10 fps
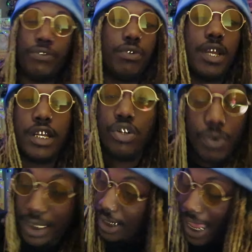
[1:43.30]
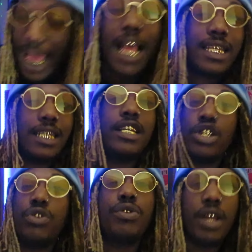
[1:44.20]
fuel, nigga, so it's gassy
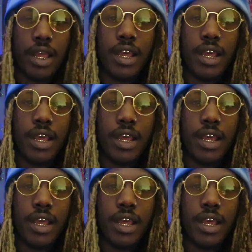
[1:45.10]
too.